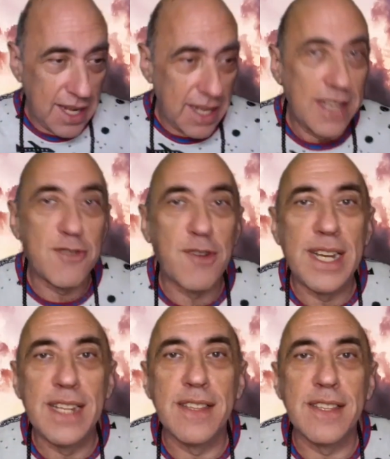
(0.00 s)
is
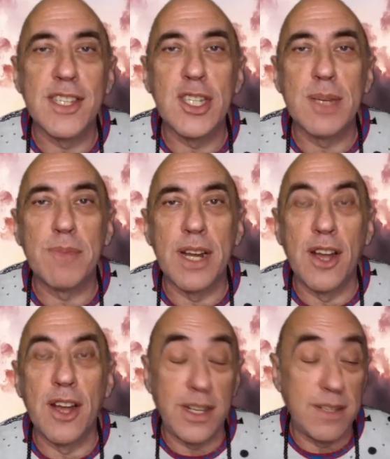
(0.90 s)
running this ship
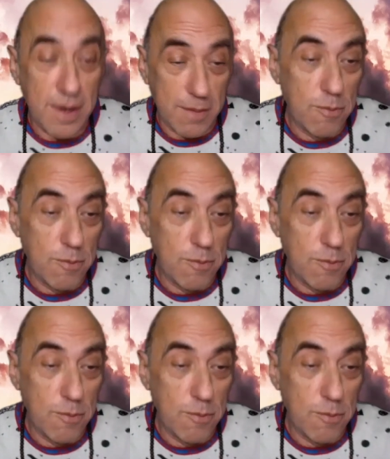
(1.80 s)
alone.